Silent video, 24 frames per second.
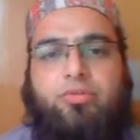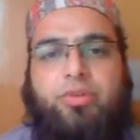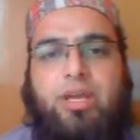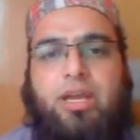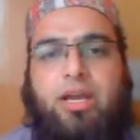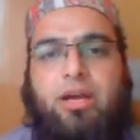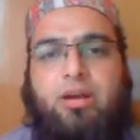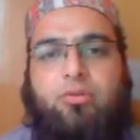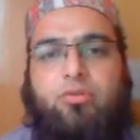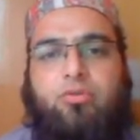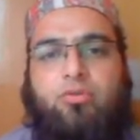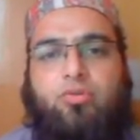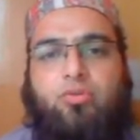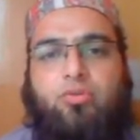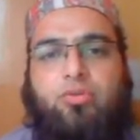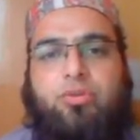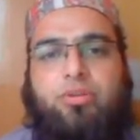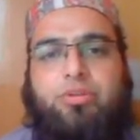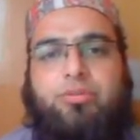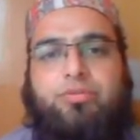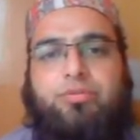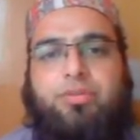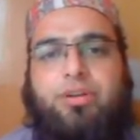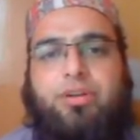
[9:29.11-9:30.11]
We have two
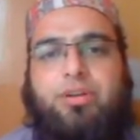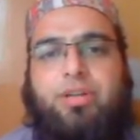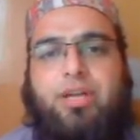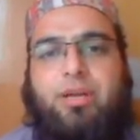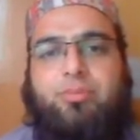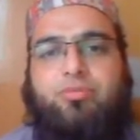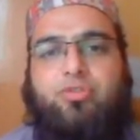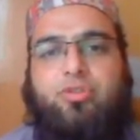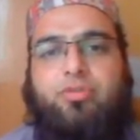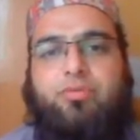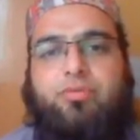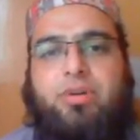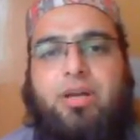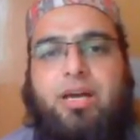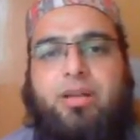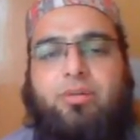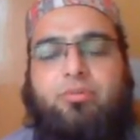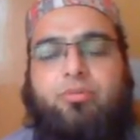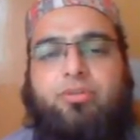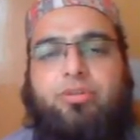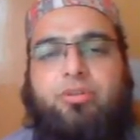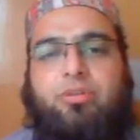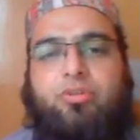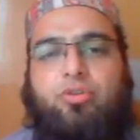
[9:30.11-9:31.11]
different types of
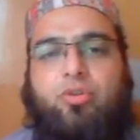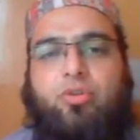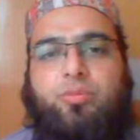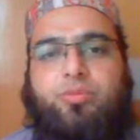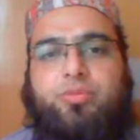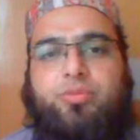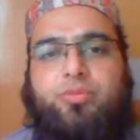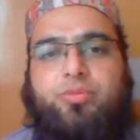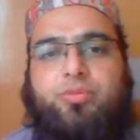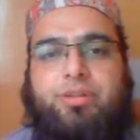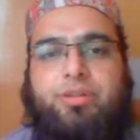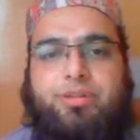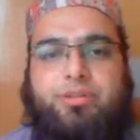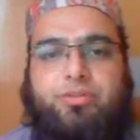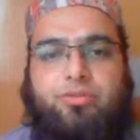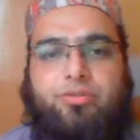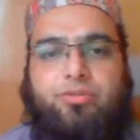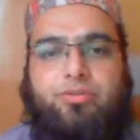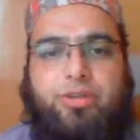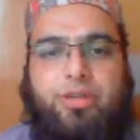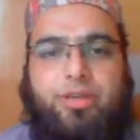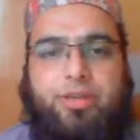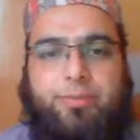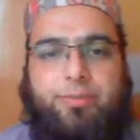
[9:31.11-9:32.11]
carbonyl groups in this.
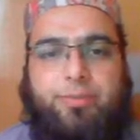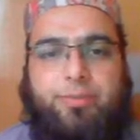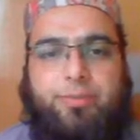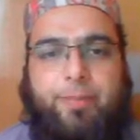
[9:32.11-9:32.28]
Okay,